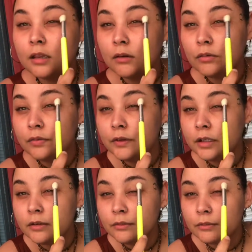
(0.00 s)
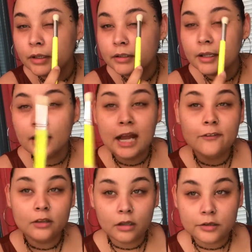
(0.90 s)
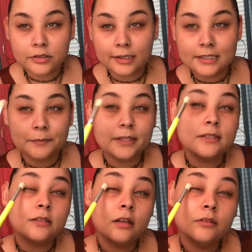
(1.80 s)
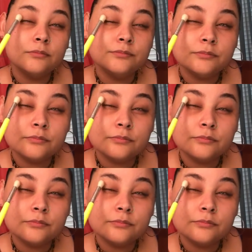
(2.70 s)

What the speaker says: That will fit right there. I have a larger eye space, so